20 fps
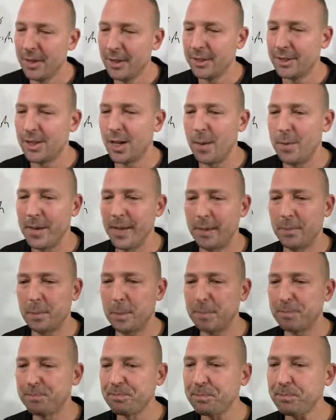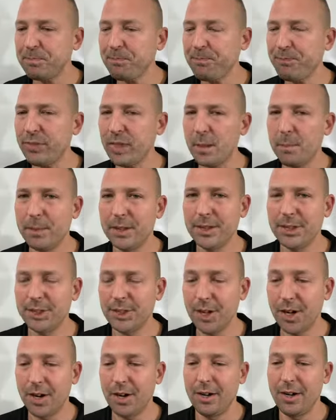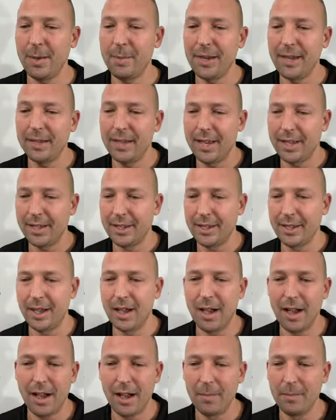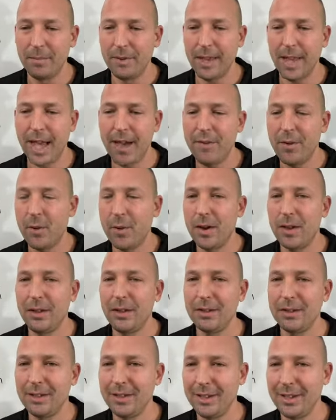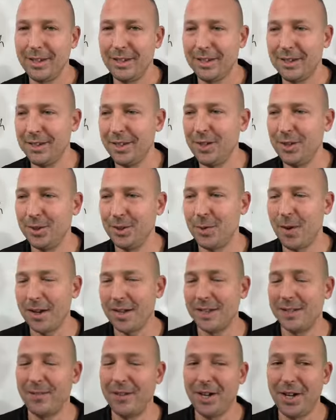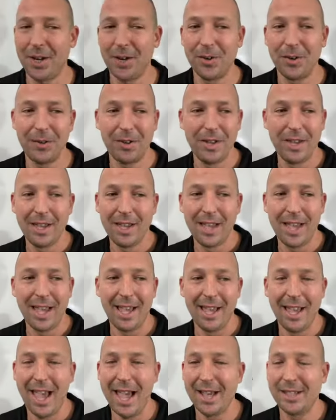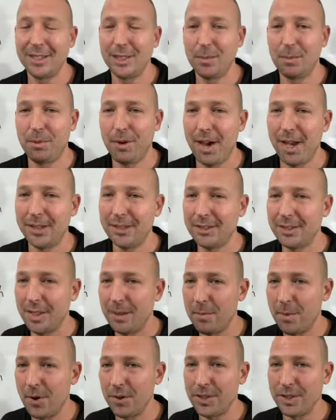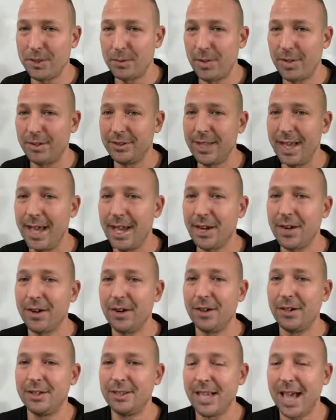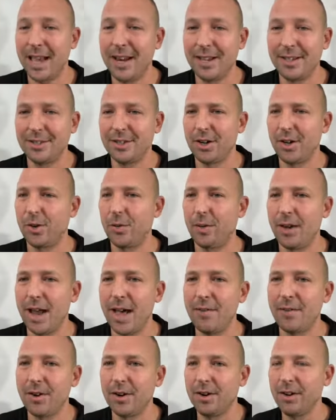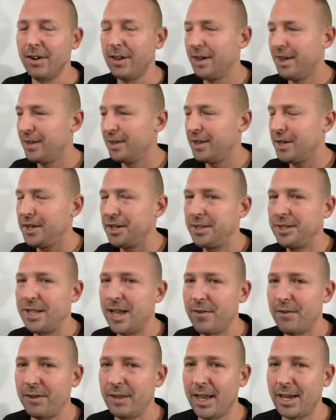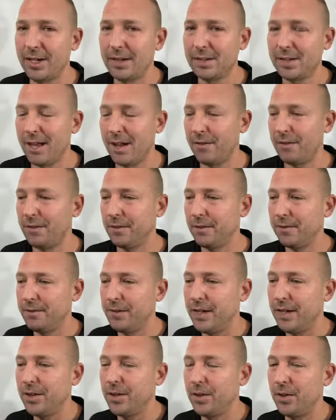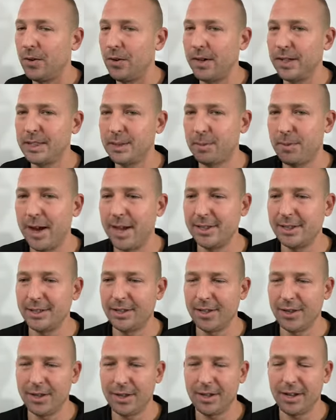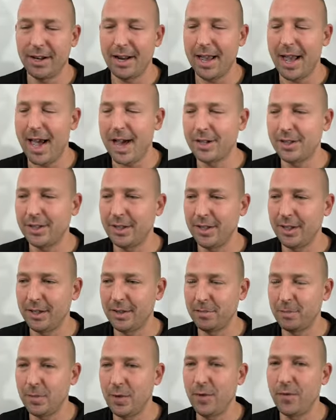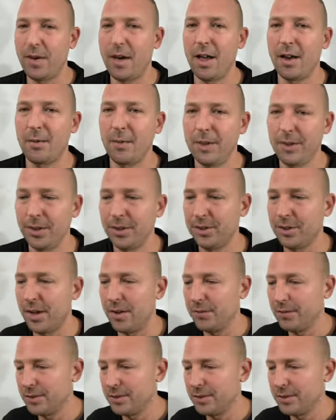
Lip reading: So I mean, but sure, I mean, like everyone who's watching this video has suppressed emotions, whether it's anger or sadness or whatever, that you just never let yourself feel or express, so you can actually move on with yourself.